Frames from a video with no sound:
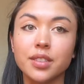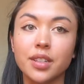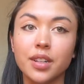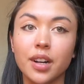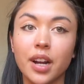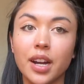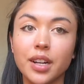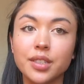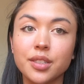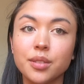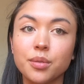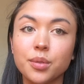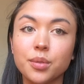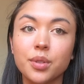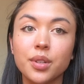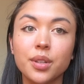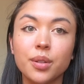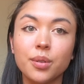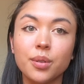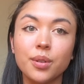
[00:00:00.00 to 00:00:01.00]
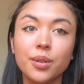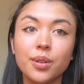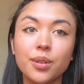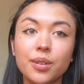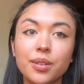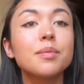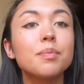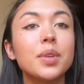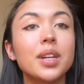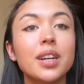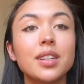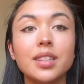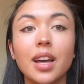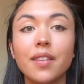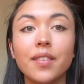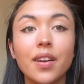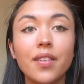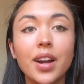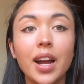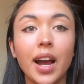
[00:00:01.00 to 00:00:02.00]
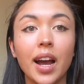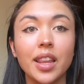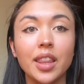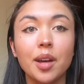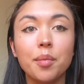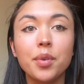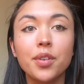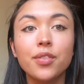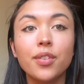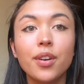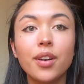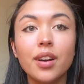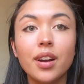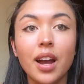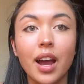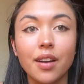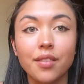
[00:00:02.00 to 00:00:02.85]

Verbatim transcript: -face interaction was really cool because I've never had that before.